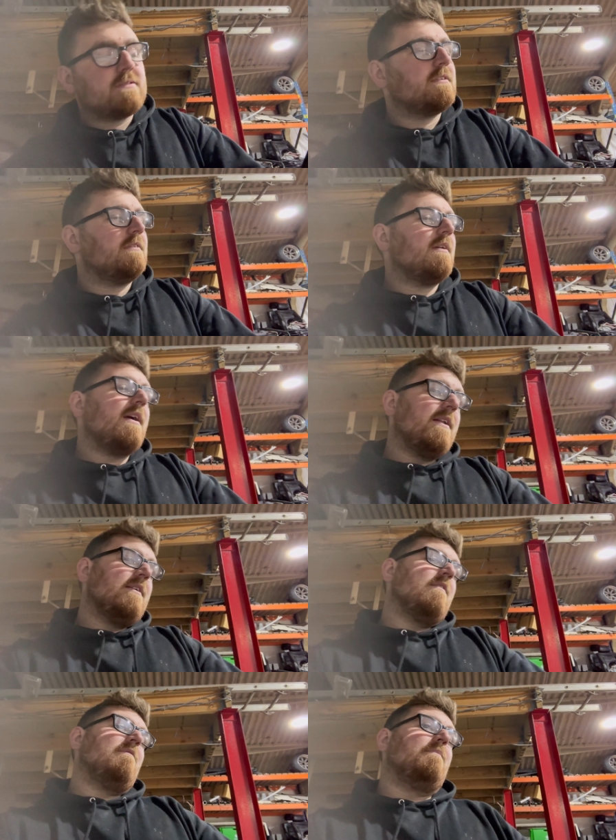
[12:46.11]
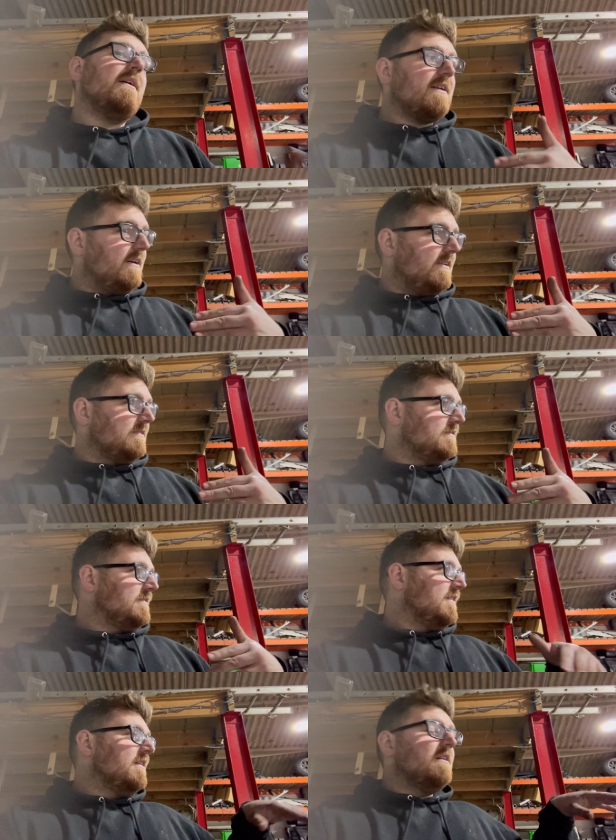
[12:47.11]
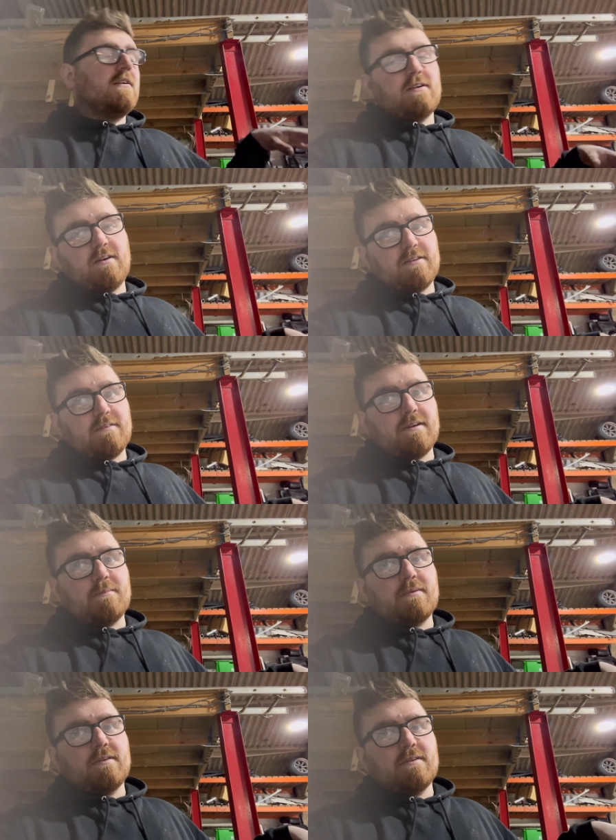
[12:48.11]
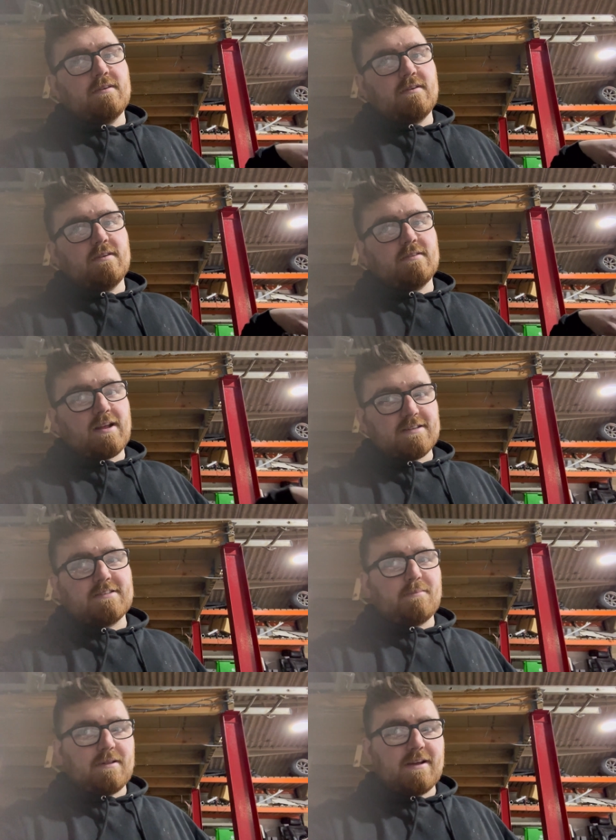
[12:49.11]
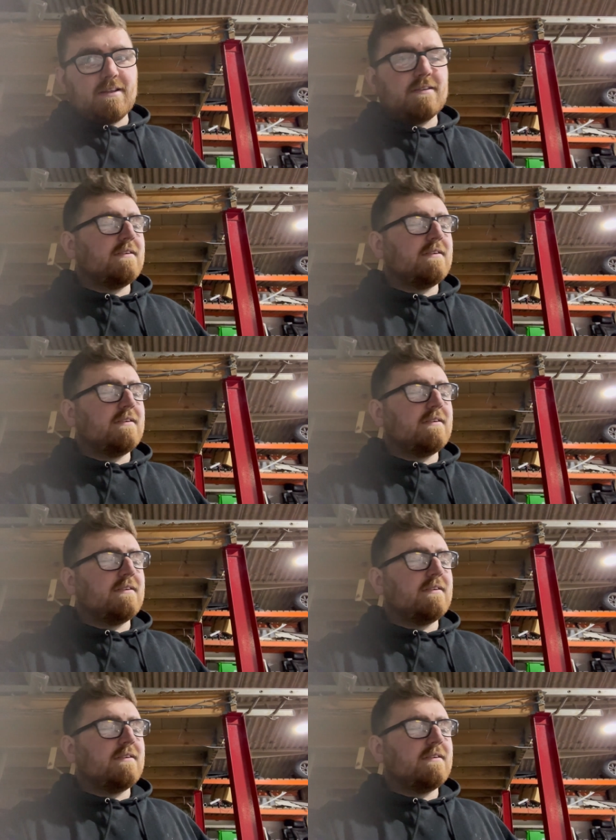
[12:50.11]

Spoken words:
So any of my cars can go on that ramp. That's the plan.